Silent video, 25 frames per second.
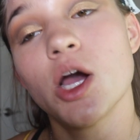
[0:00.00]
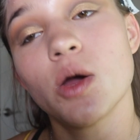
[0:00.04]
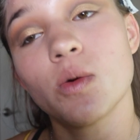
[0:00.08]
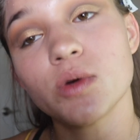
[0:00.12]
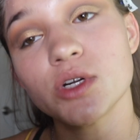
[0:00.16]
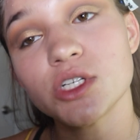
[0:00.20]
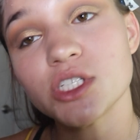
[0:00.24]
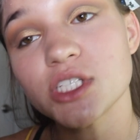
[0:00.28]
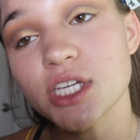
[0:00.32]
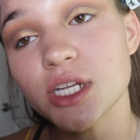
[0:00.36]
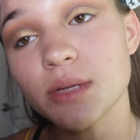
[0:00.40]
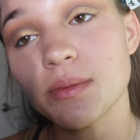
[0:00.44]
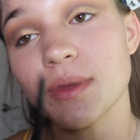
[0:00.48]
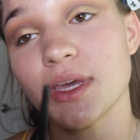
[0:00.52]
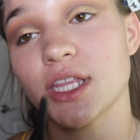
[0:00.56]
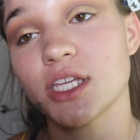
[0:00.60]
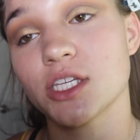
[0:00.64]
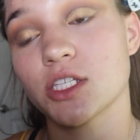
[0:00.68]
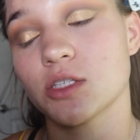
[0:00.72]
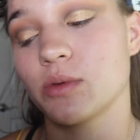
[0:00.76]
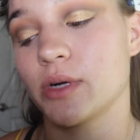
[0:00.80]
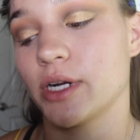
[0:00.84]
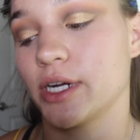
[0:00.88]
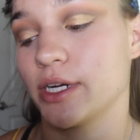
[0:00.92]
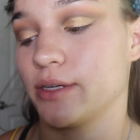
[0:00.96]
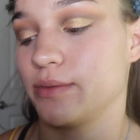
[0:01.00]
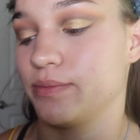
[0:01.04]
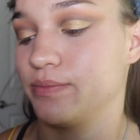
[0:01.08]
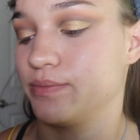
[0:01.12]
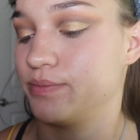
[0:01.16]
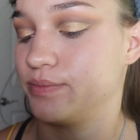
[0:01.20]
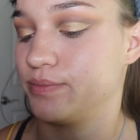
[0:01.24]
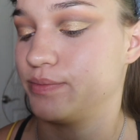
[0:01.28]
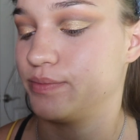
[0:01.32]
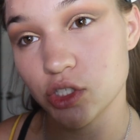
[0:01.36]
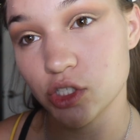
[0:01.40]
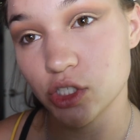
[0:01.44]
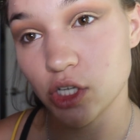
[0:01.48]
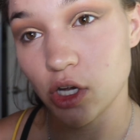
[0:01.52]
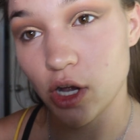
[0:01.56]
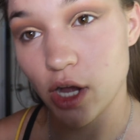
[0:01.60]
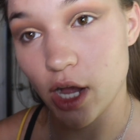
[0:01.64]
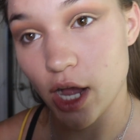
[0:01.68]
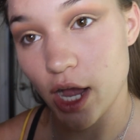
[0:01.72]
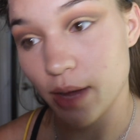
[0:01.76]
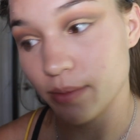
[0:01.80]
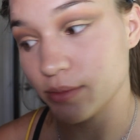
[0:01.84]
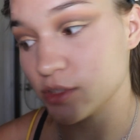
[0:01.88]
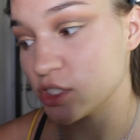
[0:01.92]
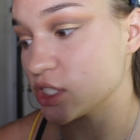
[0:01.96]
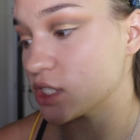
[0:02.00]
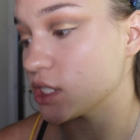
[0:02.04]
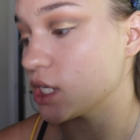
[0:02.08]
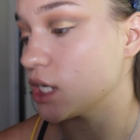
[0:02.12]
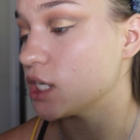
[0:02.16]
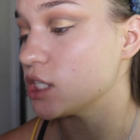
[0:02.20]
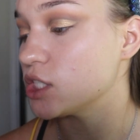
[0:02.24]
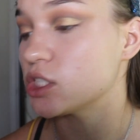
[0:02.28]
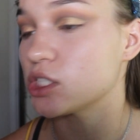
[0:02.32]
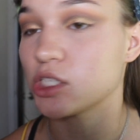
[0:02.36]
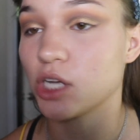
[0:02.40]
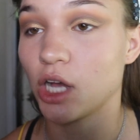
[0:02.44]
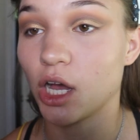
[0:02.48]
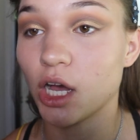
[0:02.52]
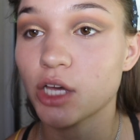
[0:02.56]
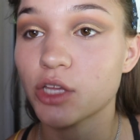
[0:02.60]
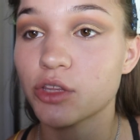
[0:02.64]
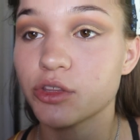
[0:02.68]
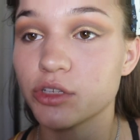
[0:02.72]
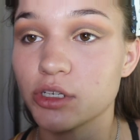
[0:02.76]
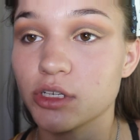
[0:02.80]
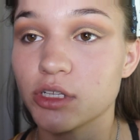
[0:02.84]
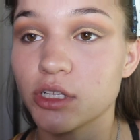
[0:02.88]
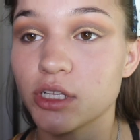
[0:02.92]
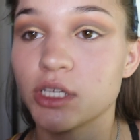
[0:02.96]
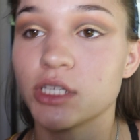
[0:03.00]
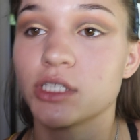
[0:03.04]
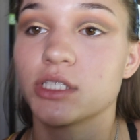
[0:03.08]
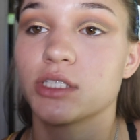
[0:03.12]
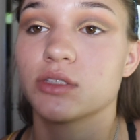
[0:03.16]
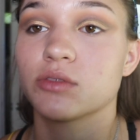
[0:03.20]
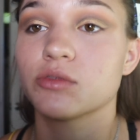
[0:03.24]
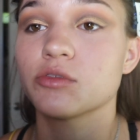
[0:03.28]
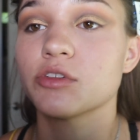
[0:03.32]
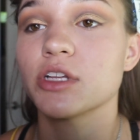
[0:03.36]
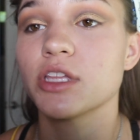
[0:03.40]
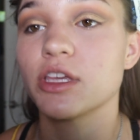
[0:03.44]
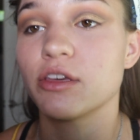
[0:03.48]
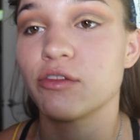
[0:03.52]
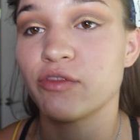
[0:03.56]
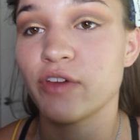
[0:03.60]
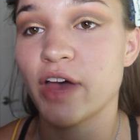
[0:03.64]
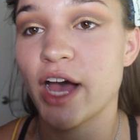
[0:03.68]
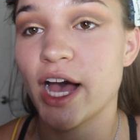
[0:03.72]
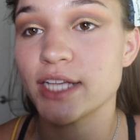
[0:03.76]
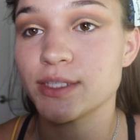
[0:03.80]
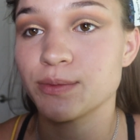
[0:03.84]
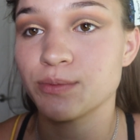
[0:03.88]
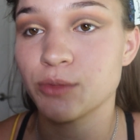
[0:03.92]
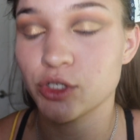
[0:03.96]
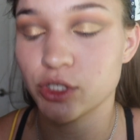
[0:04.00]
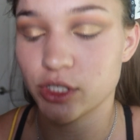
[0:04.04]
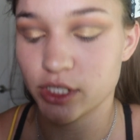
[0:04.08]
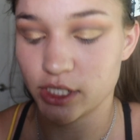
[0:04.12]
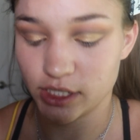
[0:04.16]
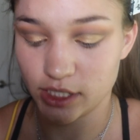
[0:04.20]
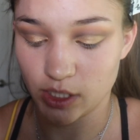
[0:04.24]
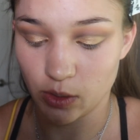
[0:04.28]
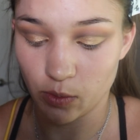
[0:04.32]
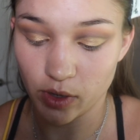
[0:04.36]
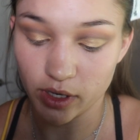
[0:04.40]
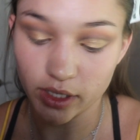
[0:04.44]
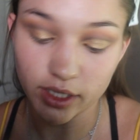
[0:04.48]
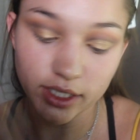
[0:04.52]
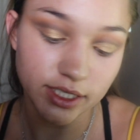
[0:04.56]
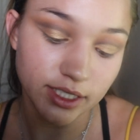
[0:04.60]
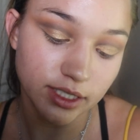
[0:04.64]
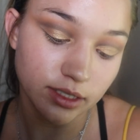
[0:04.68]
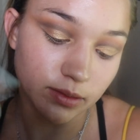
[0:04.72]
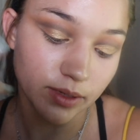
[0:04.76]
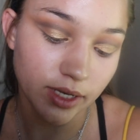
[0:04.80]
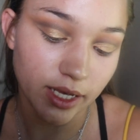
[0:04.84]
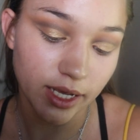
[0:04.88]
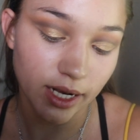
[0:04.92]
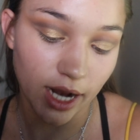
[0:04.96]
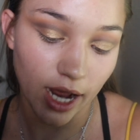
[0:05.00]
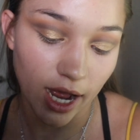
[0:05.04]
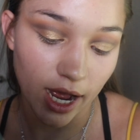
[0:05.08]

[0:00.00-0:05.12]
We're just gonna make this work. So I'm just gonna talk through this really fast, mostly because I want this to be an